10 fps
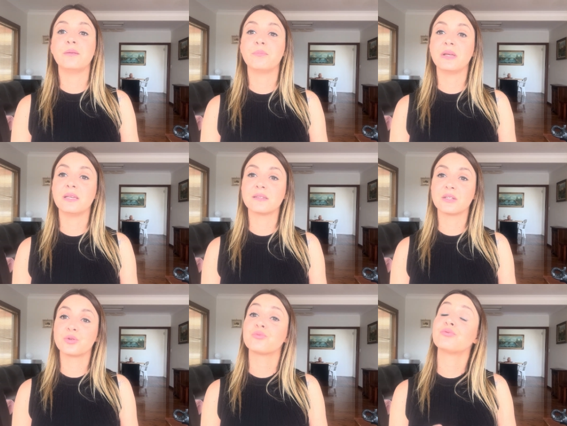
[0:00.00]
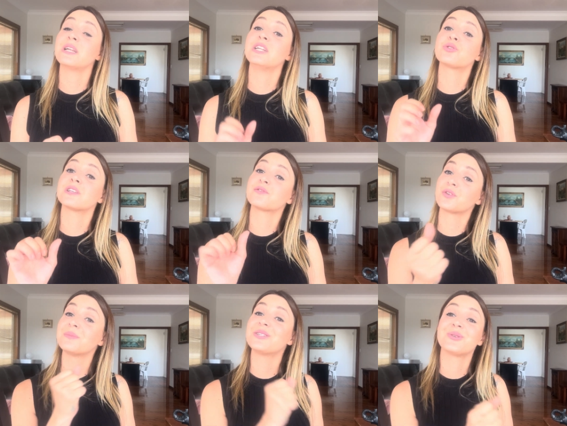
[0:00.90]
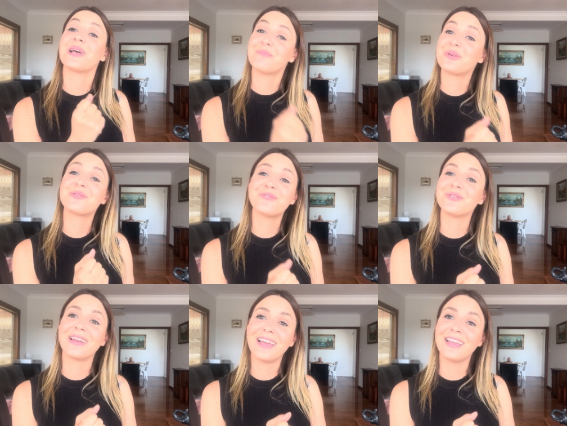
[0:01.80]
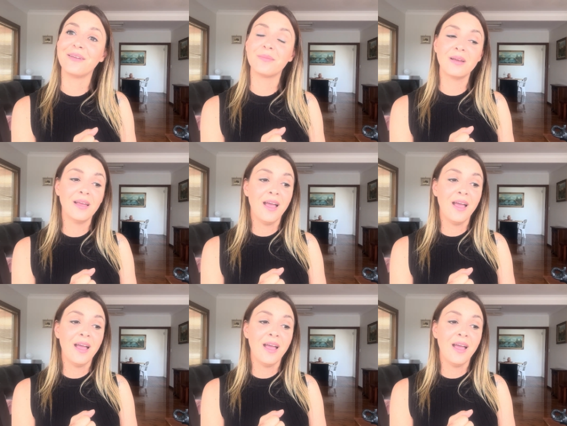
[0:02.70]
in peace and to really transform into that beautiful name,